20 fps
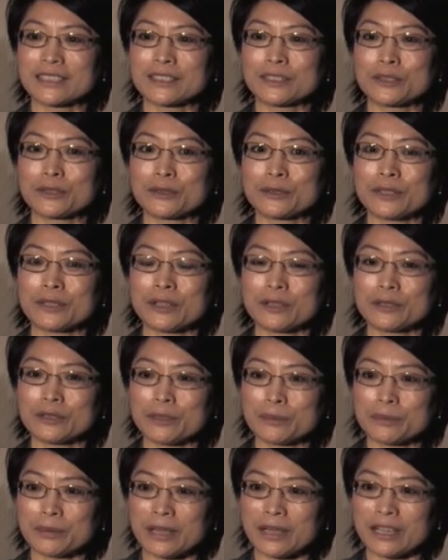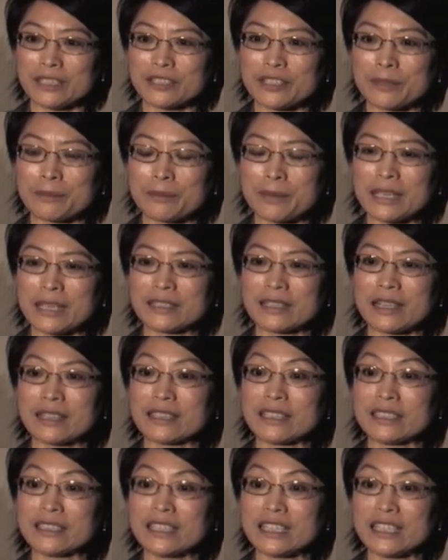do all the project based on
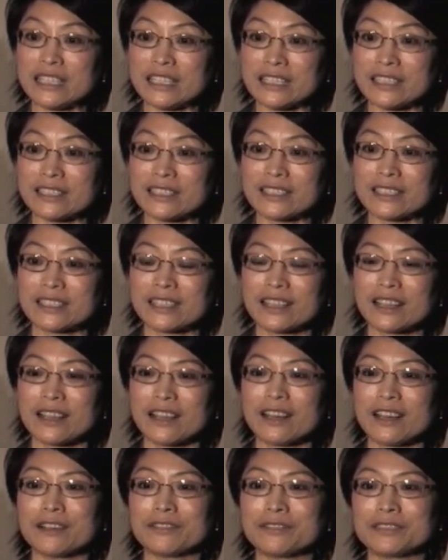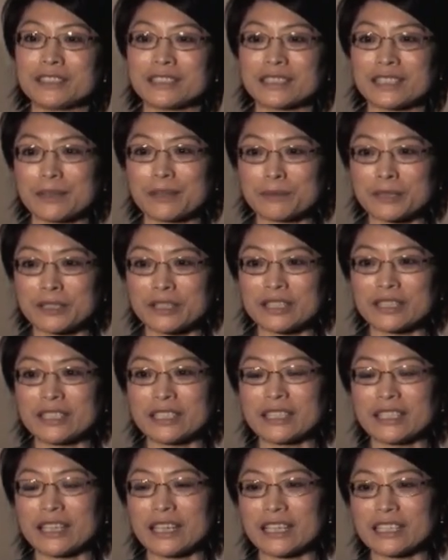the needs of the
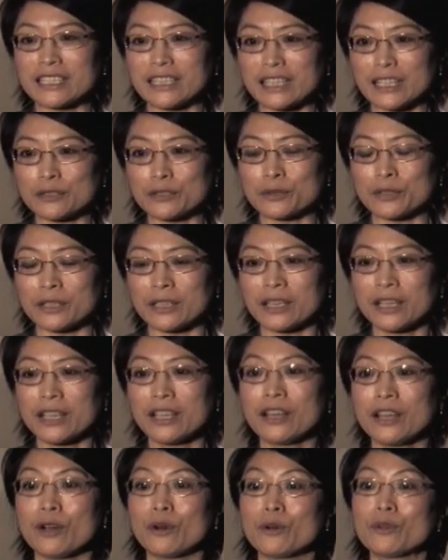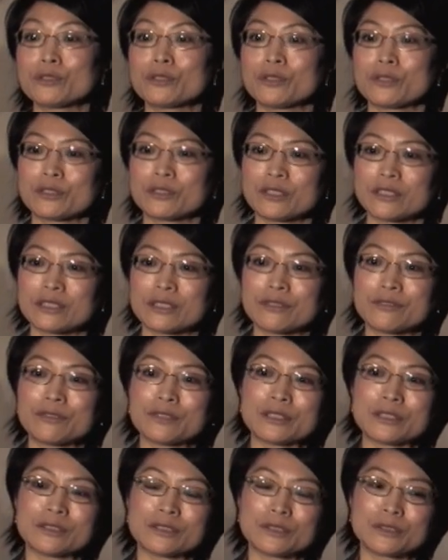community and industry. Also
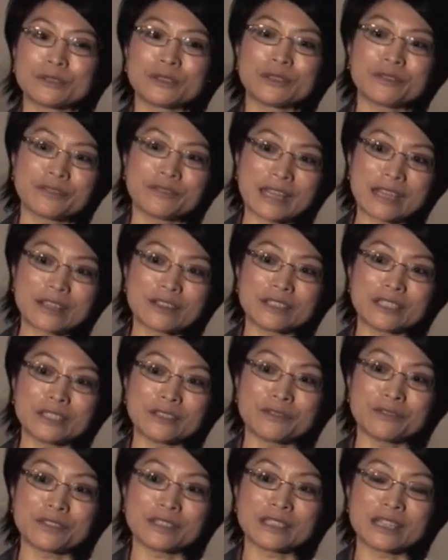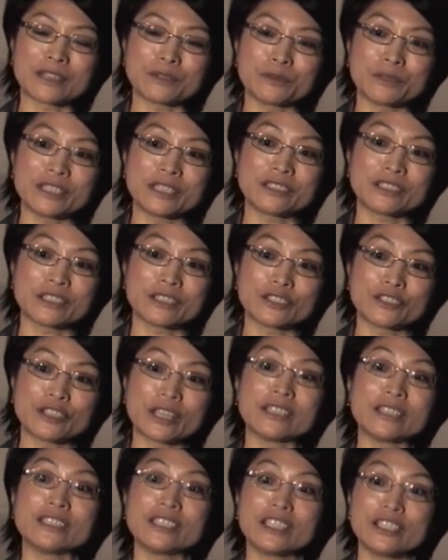serve to the faculty for their research
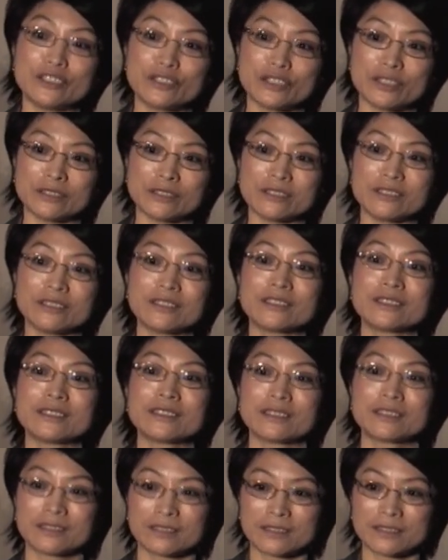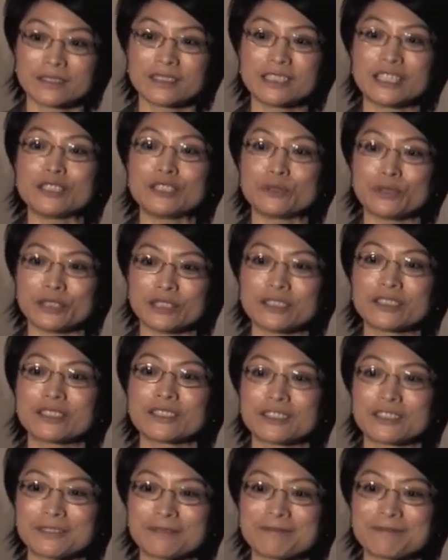and teaching interests.